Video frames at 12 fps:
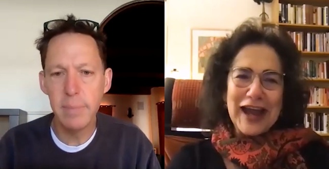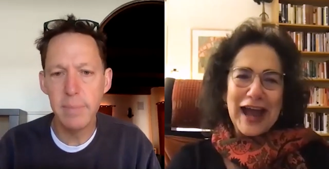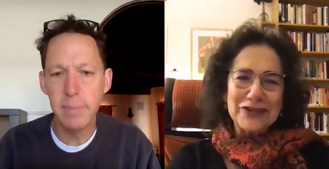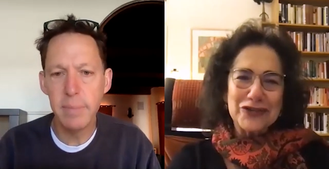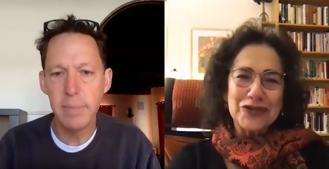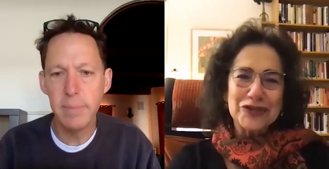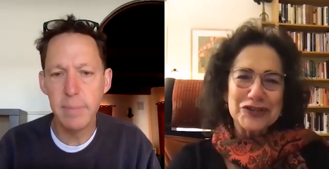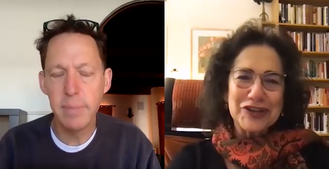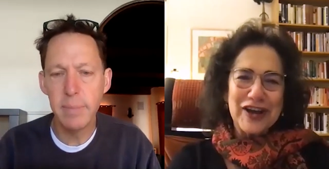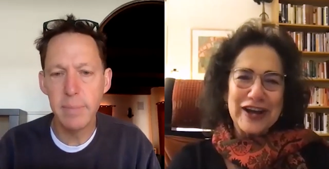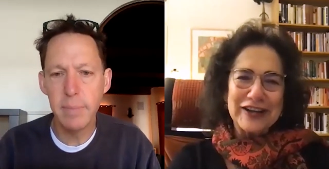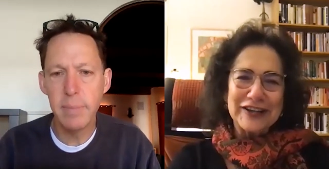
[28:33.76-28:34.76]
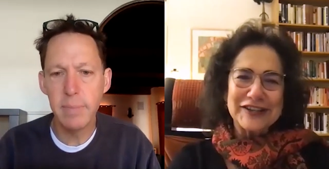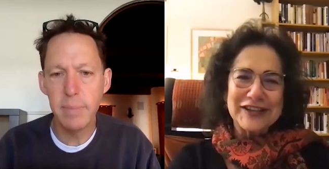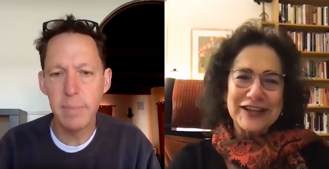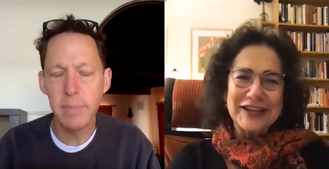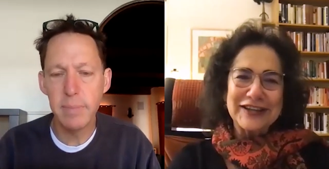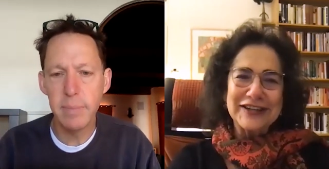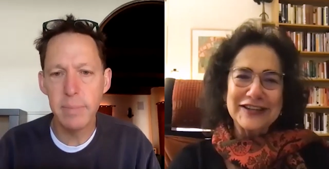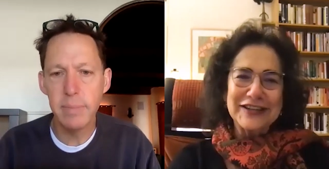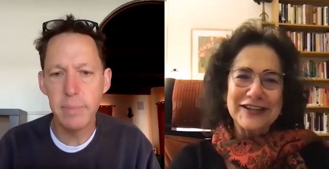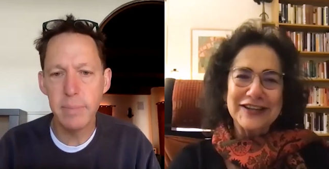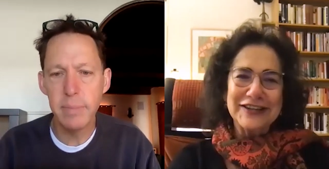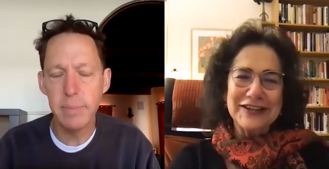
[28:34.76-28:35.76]
Speaker 1: natural science can
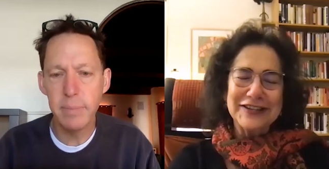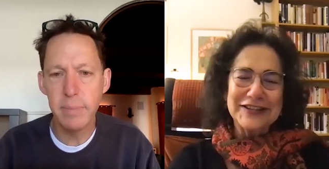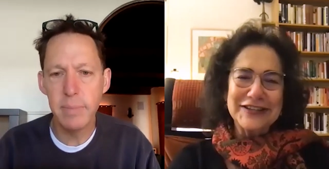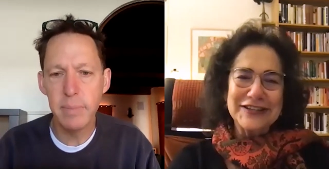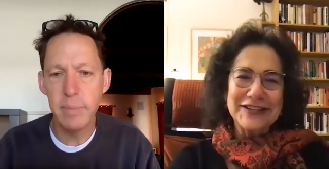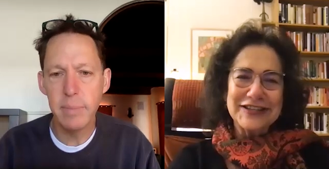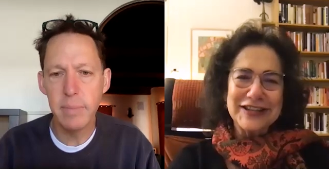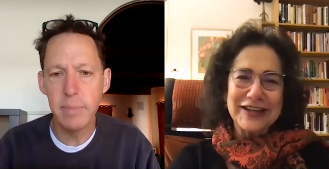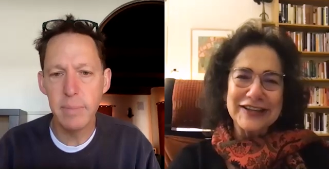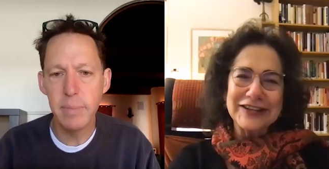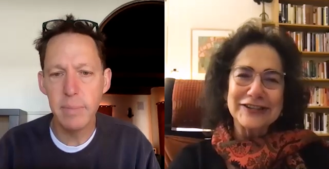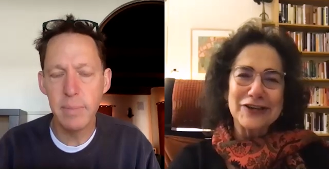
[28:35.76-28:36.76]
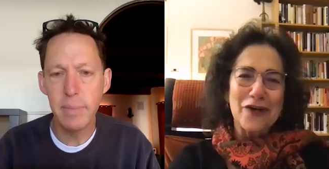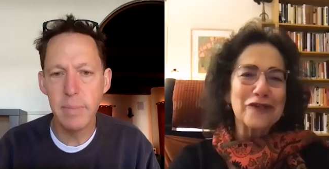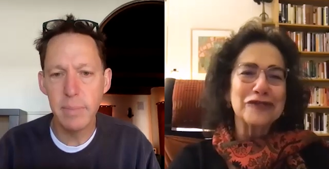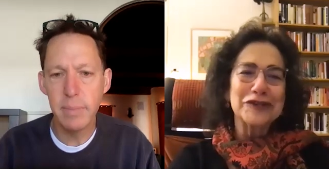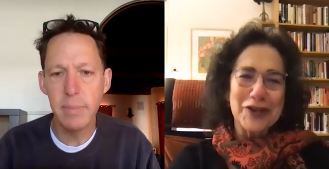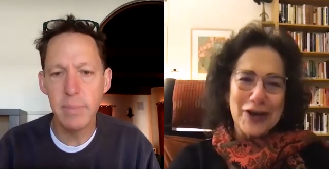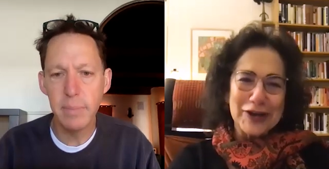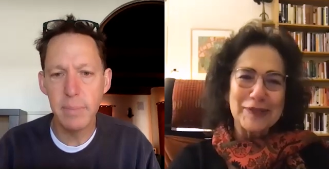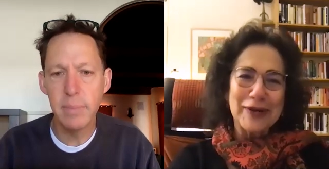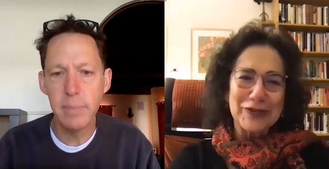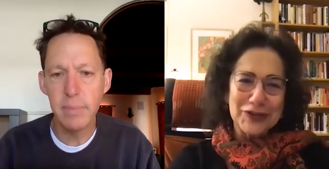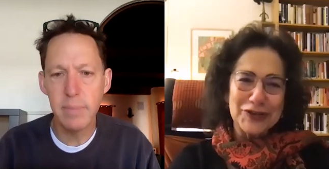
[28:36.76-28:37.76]
tell us an awful lot
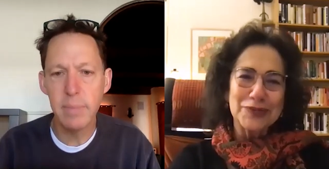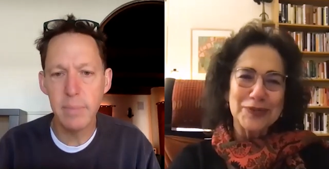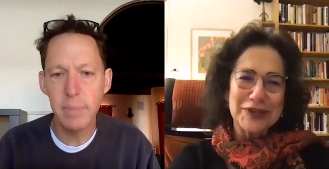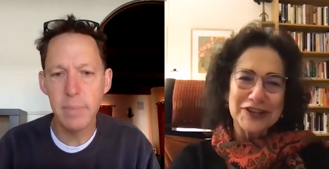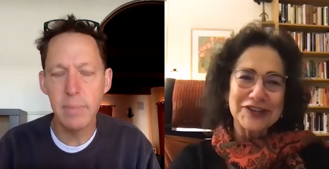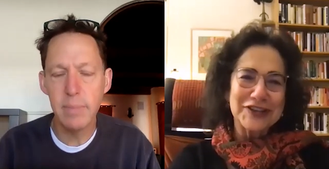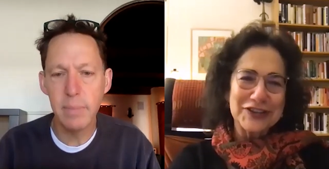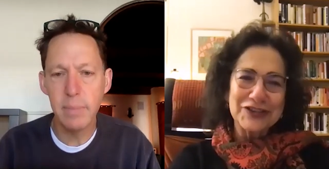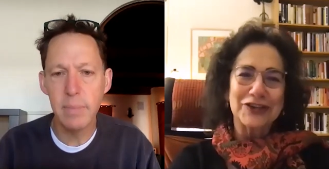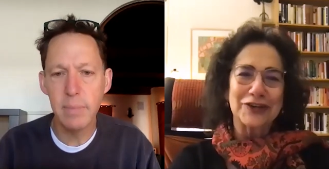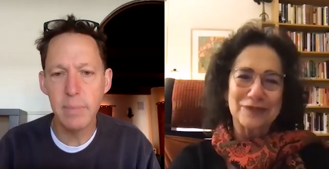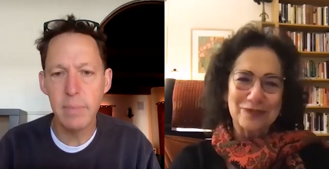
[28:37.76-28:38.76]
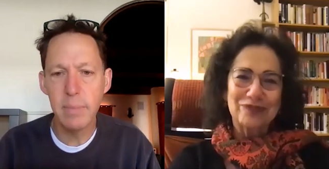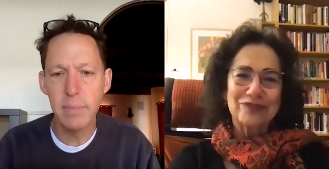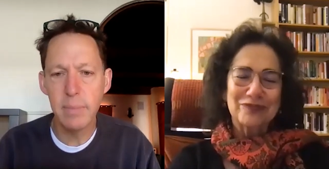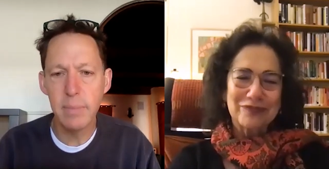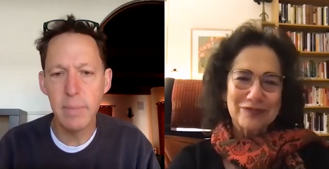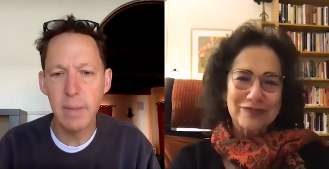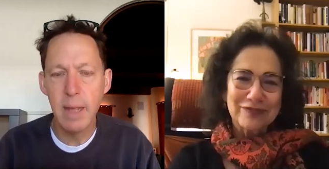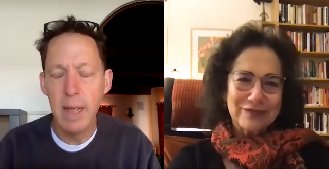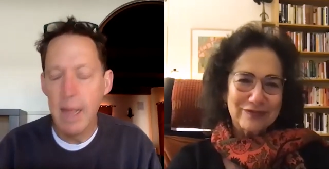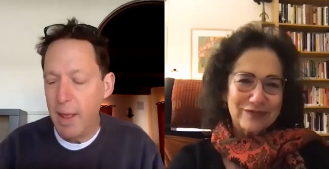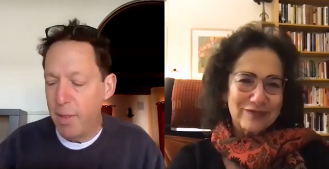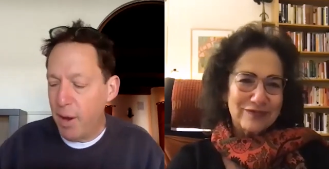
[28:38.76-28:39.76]
about the human condition.
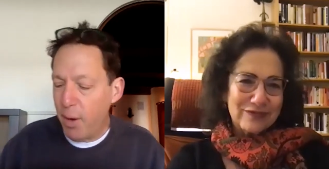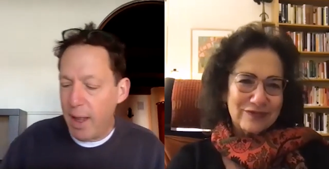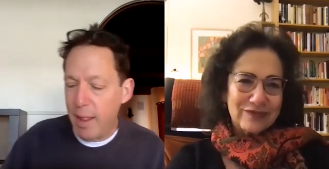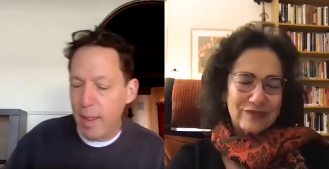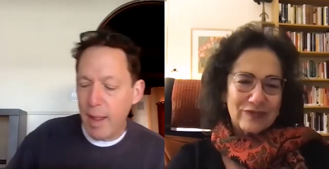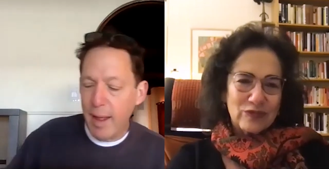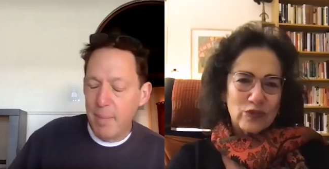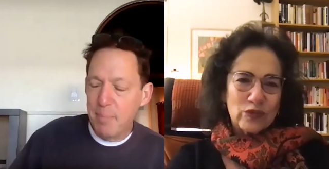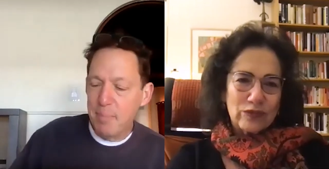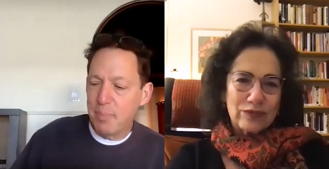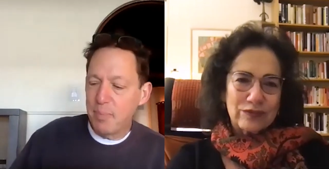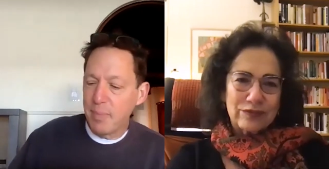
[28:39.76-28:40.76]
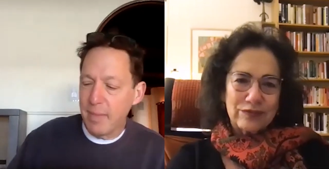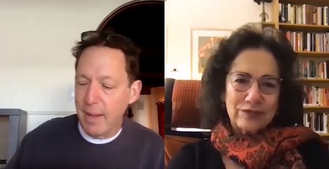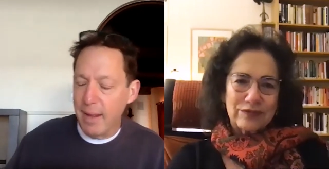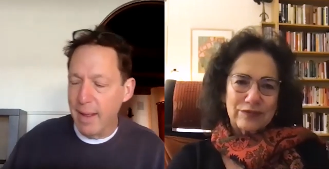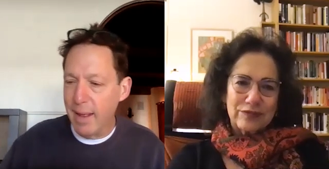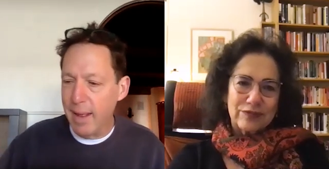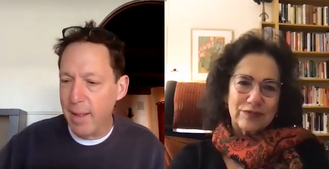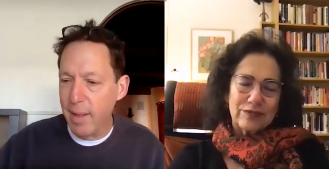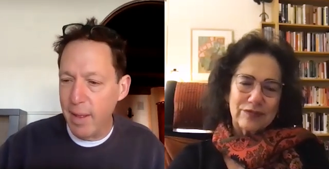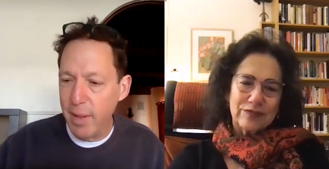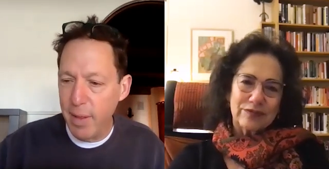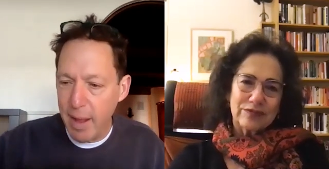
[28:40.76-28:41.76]
Speaker 2: There is um,
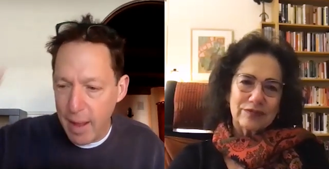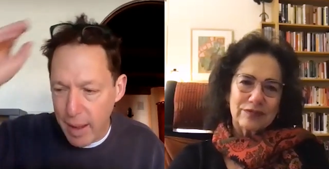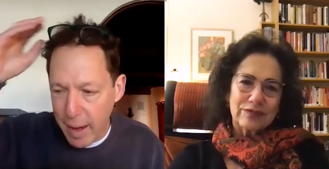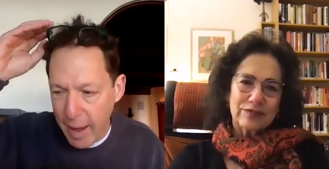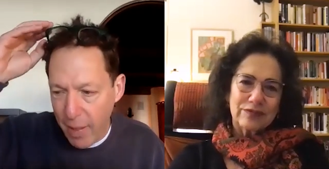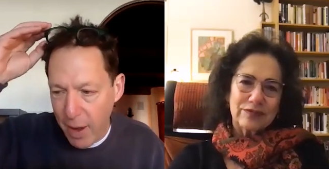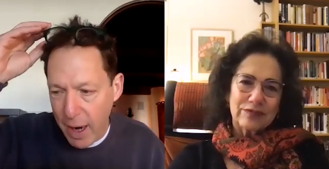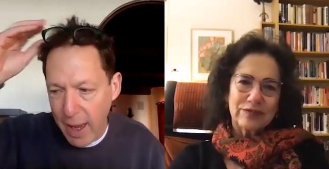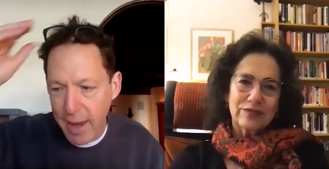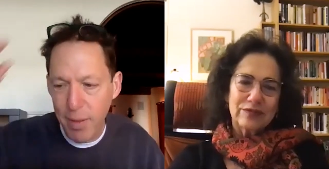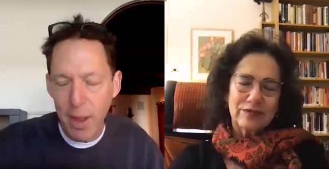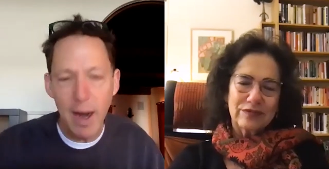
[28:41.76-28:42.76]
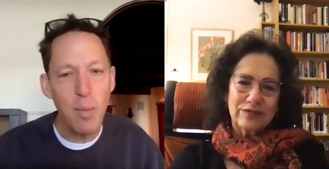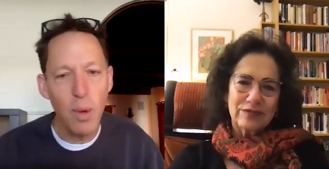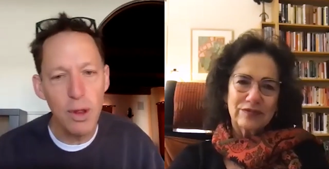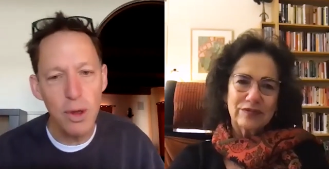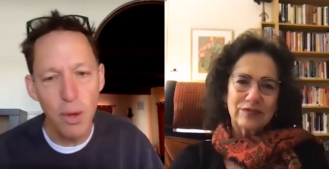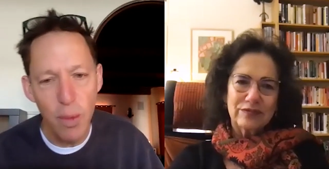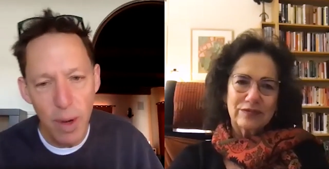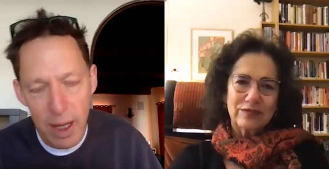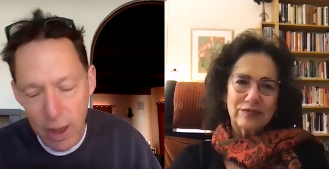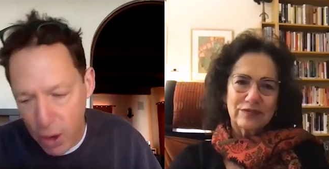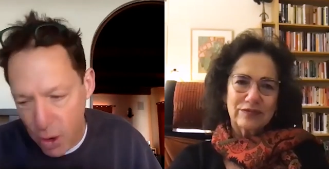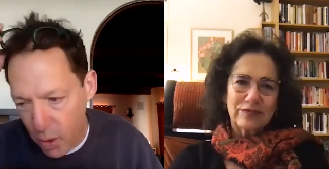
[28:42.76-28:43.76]
there is another line that I want to
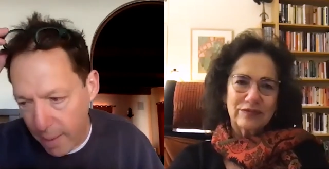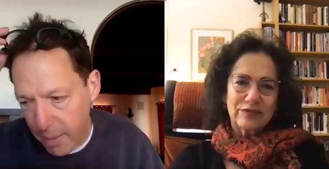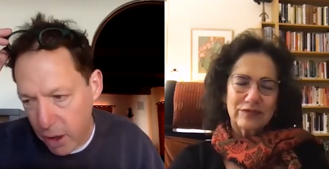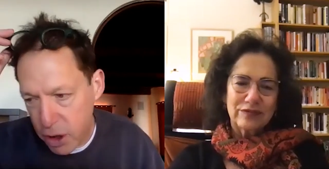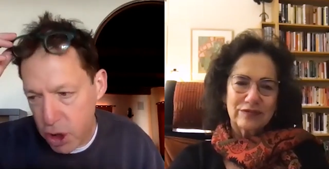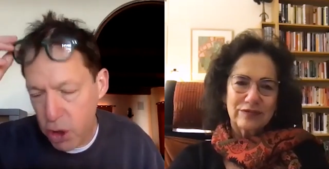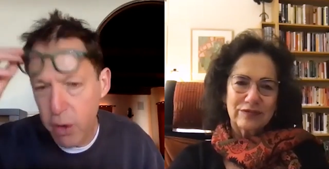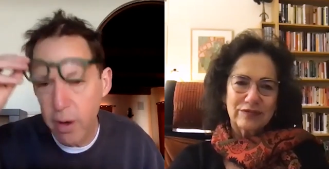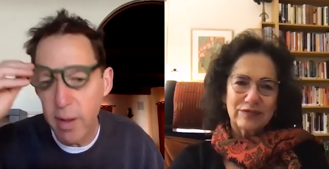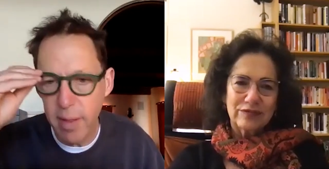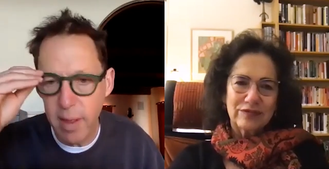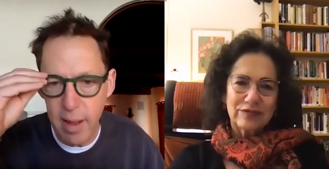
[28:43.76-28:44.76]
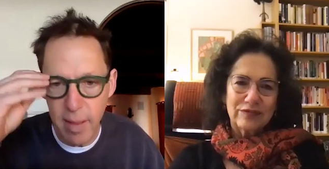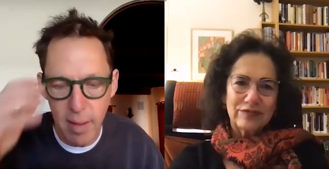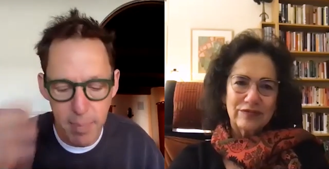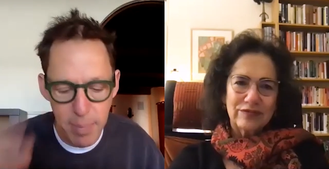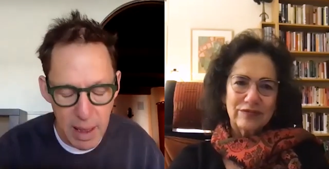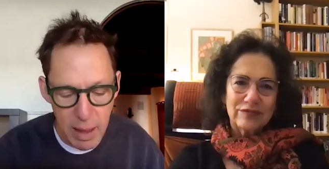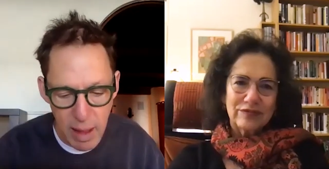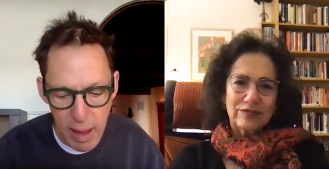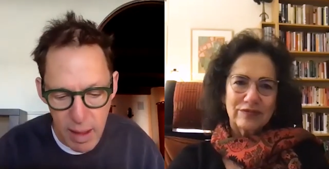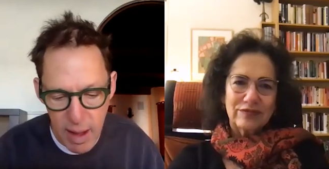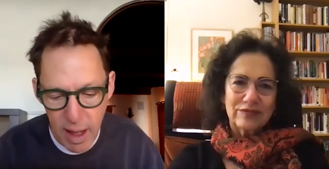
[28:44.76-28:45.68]
read to you. I'm not sure the, the piece has